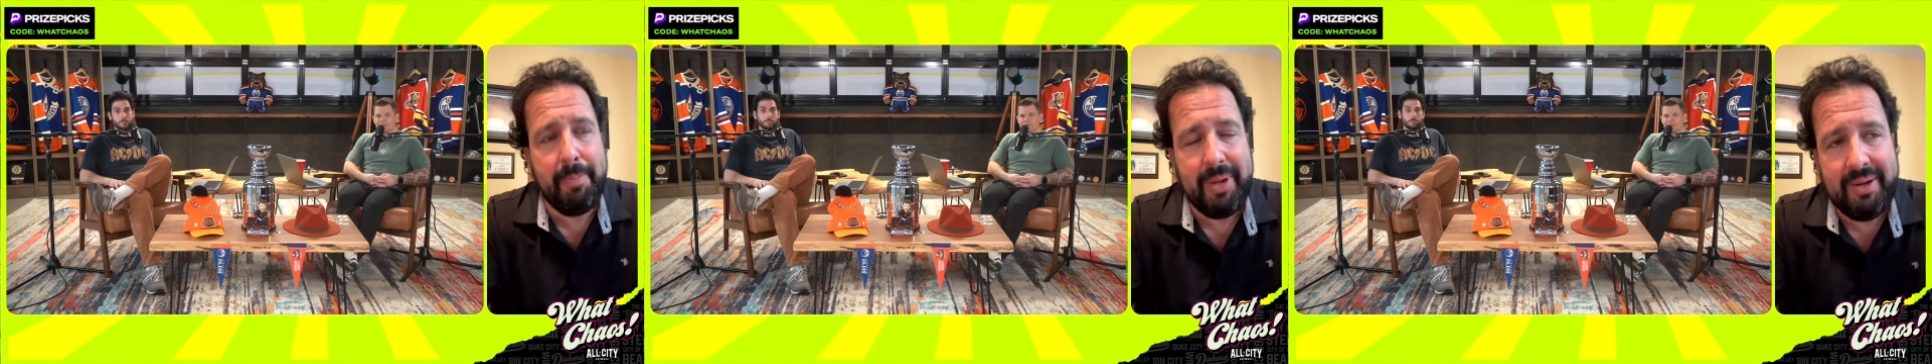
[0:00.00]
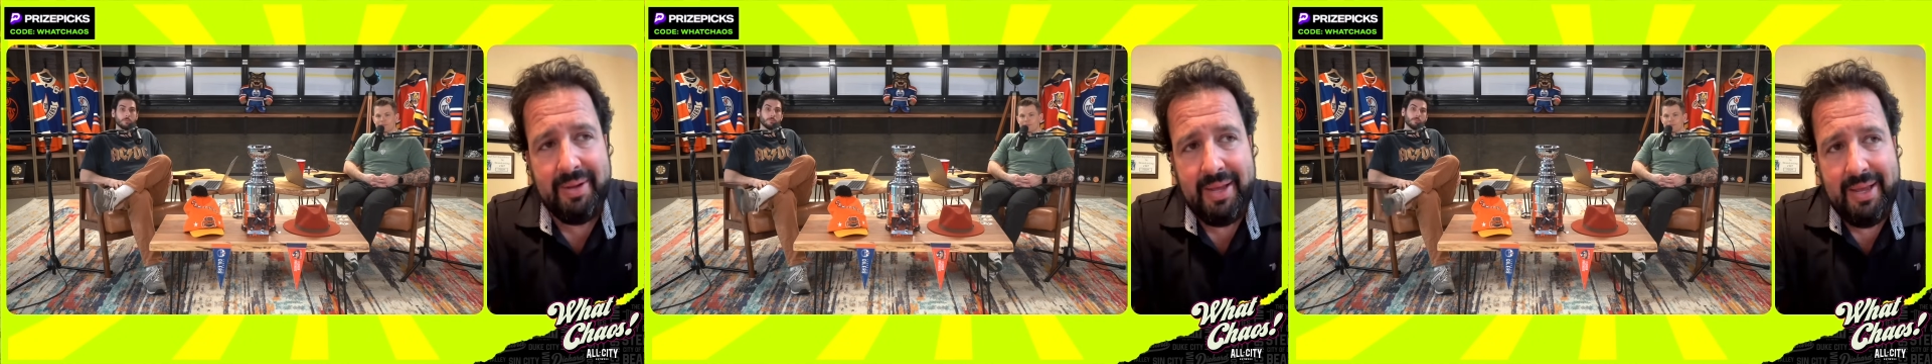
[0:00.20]

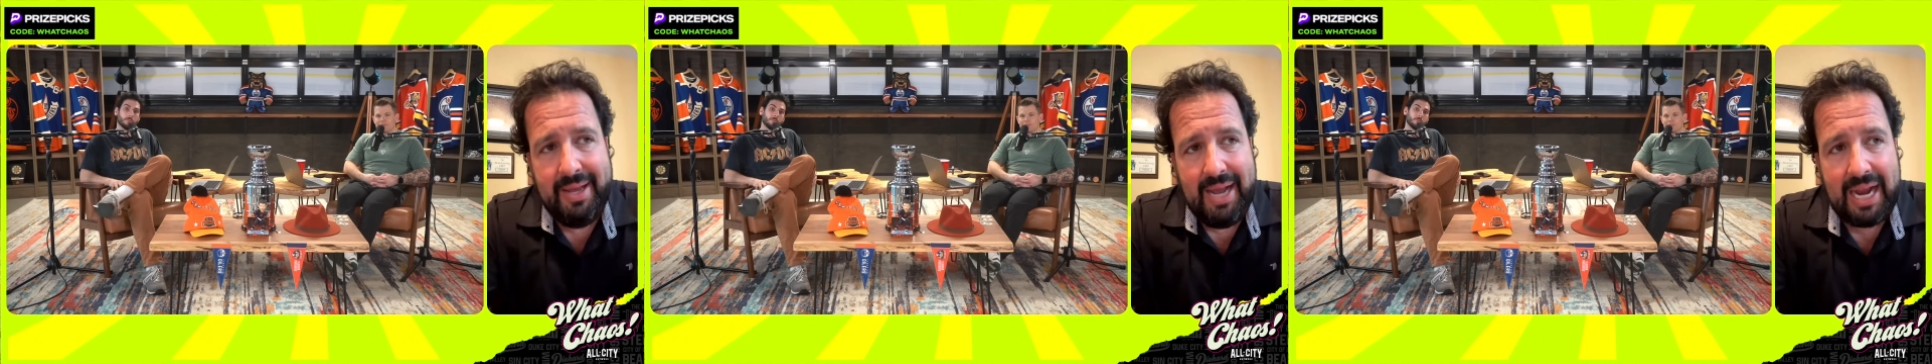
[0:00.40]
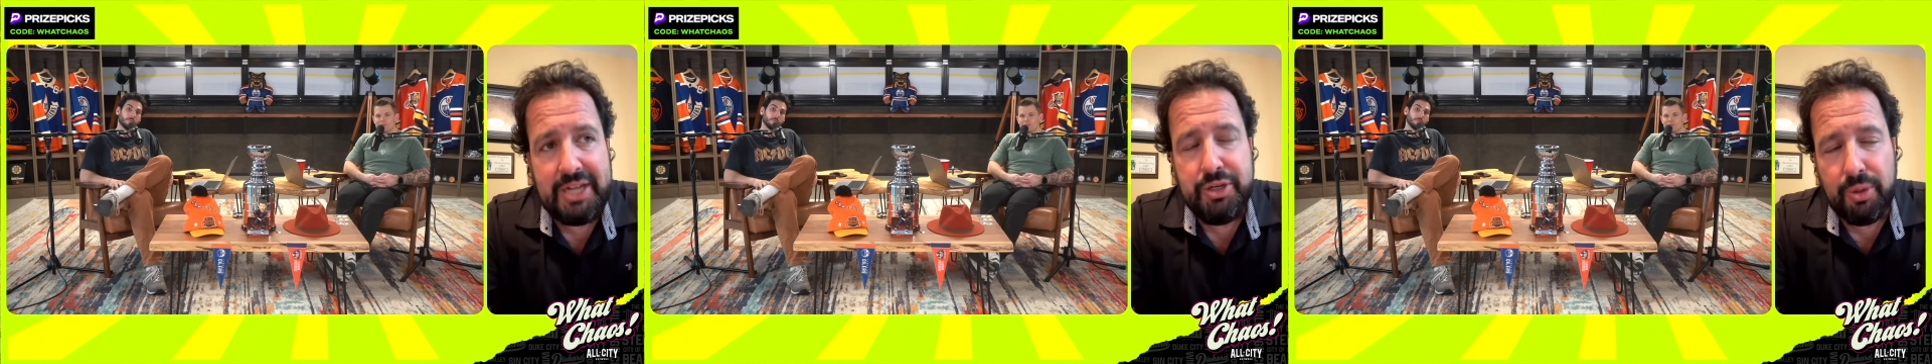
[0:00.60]
But
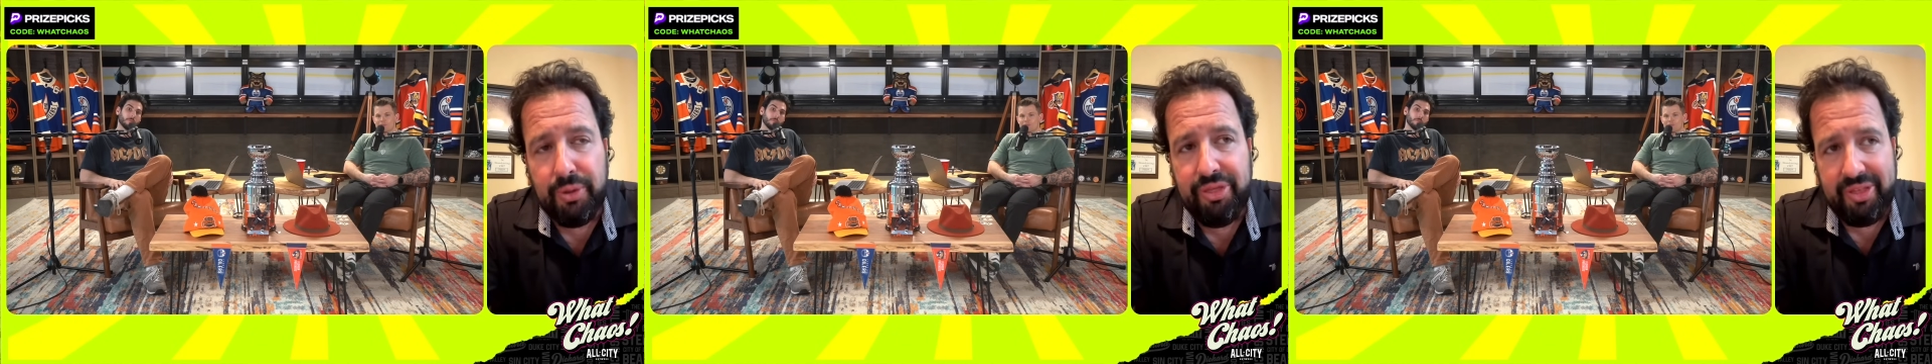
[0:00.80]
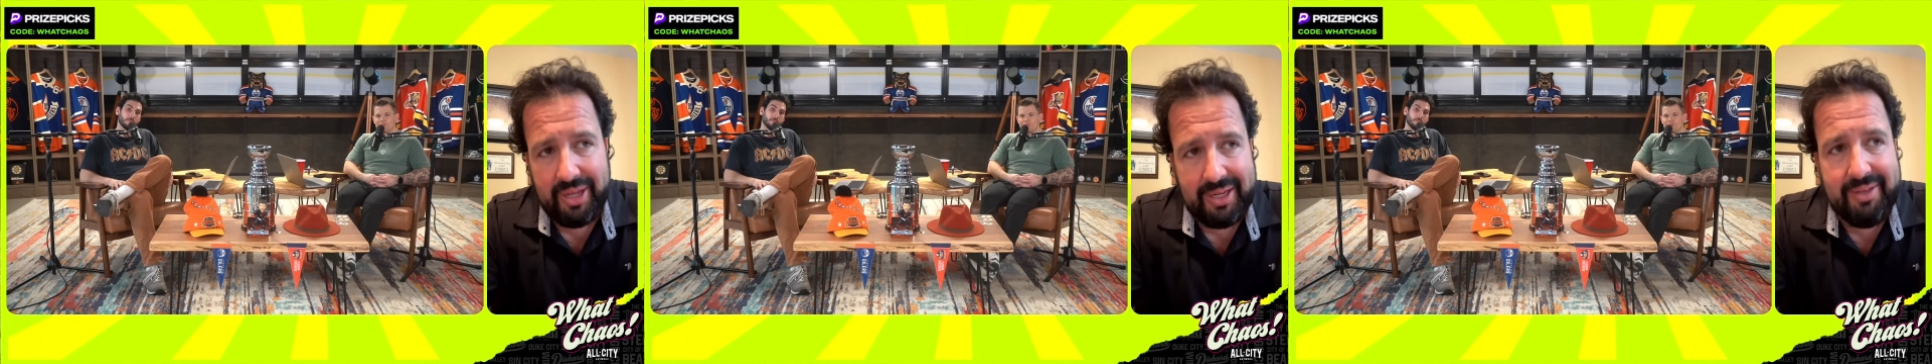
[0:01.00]
I do
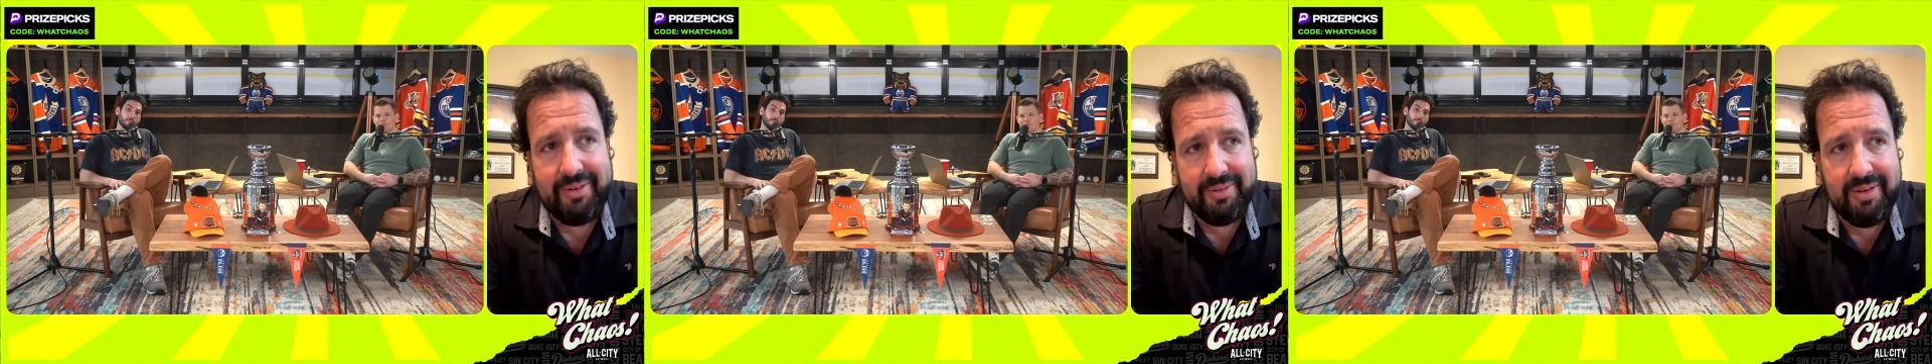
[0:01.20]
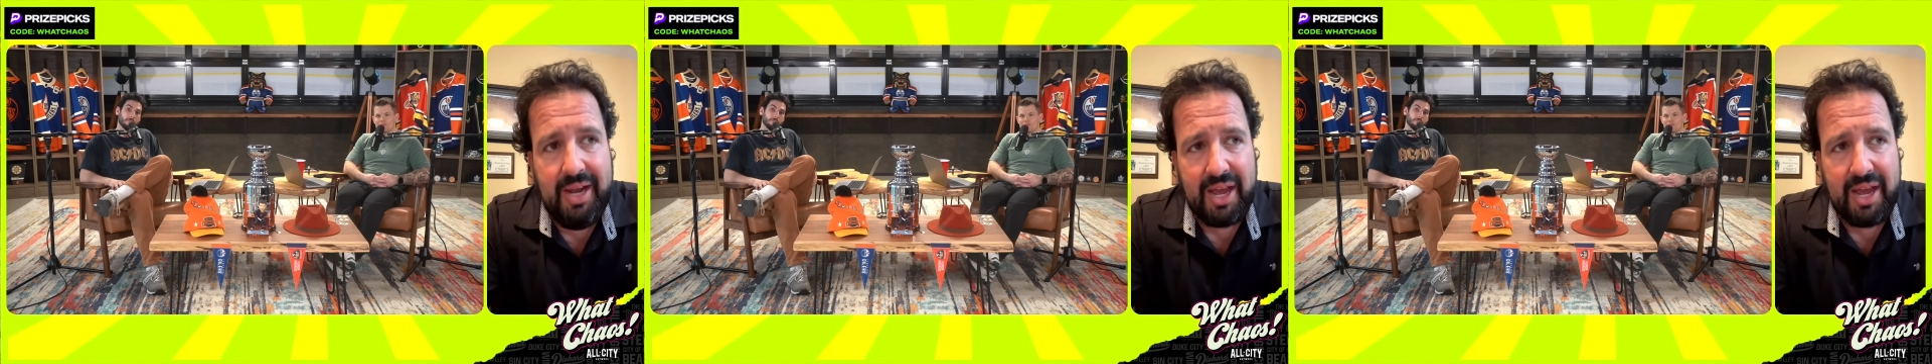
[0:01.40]
think